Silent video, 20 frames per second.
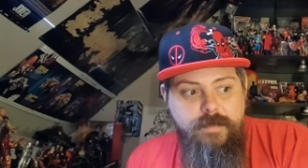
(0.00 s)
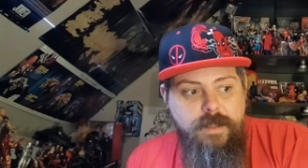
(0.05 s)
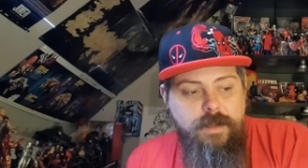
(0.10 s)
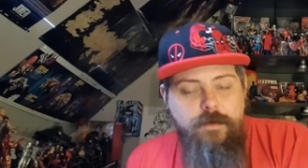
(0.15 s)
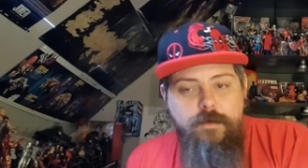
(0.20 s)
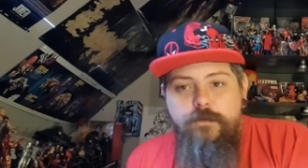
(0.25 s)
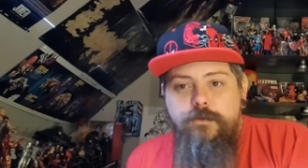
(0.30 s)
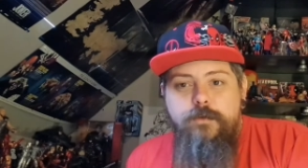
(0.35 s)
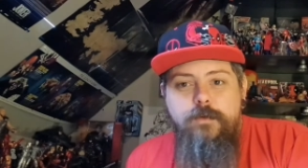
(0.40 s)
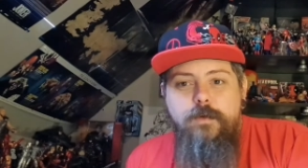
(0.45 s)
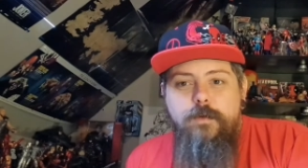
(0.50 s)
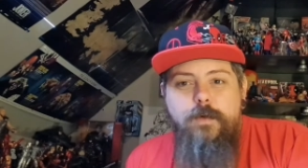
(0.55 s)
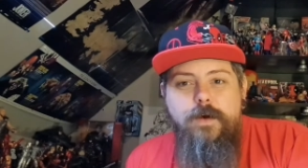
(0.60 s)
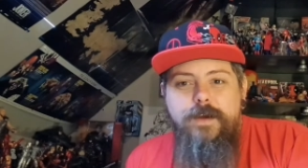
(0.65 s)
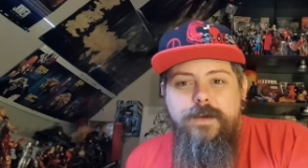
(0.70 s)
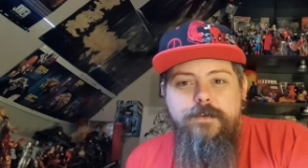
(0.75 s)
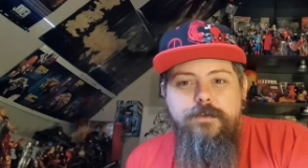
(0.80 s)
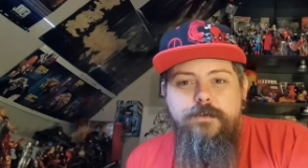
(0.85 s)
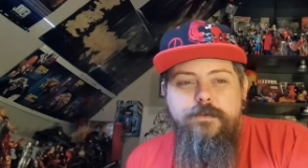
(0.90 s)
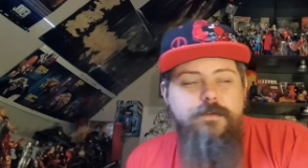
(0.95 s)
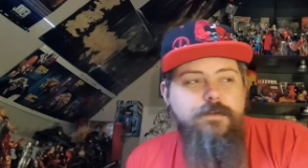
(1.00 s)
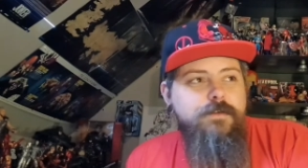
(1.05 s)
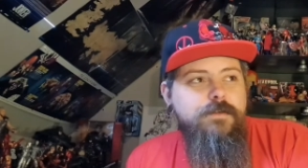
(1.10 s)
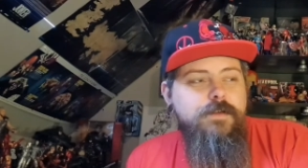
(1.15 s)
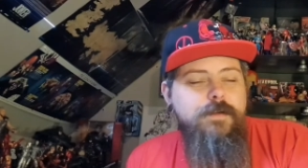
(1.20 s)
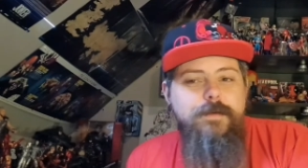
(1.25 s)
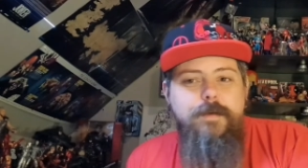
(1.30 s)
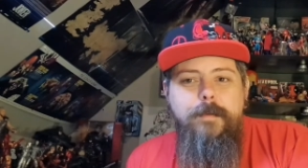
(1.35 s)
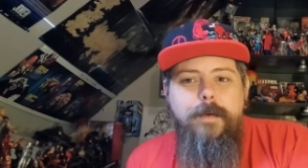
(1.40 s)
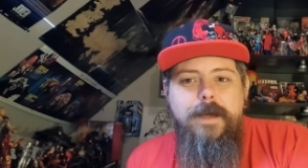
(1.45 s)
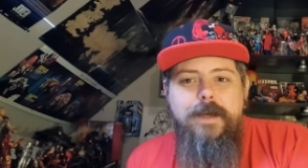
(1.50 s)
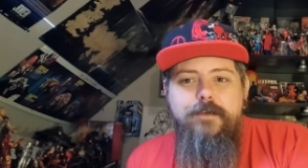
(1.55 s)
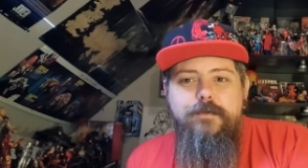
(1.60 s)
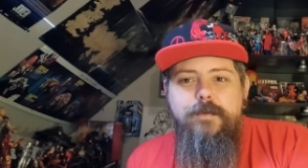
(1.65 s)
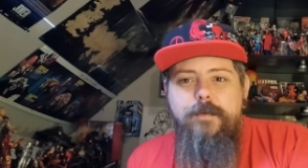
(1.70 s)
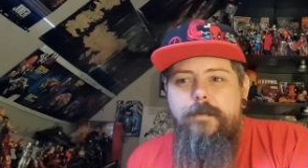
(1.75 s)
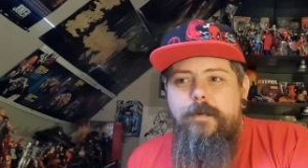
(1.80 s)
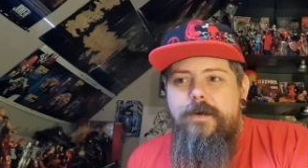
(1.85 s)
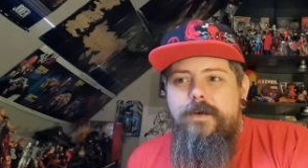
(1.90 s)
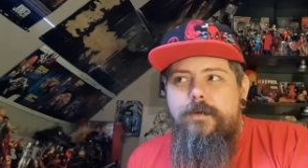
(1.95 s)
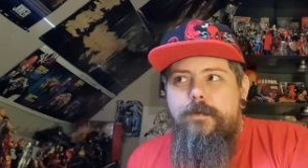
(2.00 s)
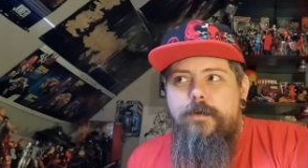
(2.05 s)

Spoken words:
I'm not sure why, it just sort of seemed to pass me by.